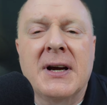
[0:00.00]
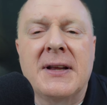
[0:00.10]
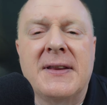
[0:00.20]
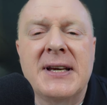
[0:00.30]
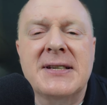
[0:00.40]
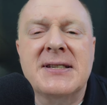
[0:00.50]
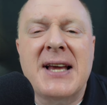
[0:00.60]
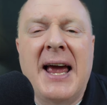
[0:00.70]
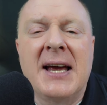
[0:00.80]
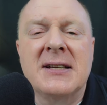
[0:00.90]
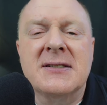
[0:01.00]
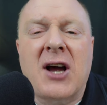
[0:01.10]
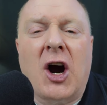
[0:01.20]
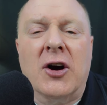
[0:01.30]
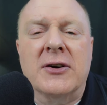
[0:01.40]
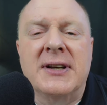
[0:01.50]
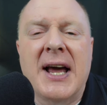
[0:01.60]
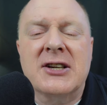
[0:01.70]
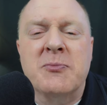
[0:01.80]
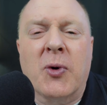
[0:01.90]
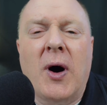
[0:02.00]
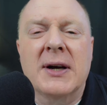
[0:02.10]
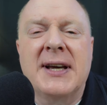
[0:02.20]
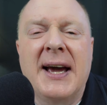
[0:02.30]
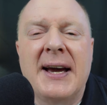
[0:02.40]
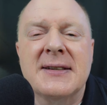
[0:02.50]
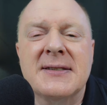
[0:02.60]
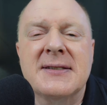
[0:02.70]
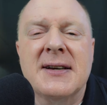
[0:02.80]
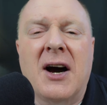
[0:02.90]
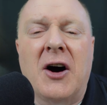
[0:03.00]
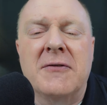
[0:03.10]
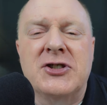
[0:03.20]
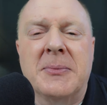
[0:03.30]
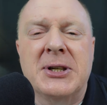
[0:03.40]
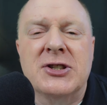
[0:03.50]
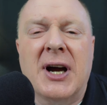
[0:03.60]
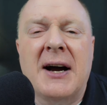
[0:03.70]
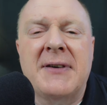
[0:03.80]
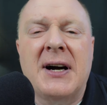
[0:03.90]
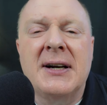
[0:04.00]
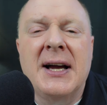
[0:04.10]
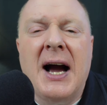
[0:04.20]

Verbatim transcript: This ends our next broadcast of Jim and Java.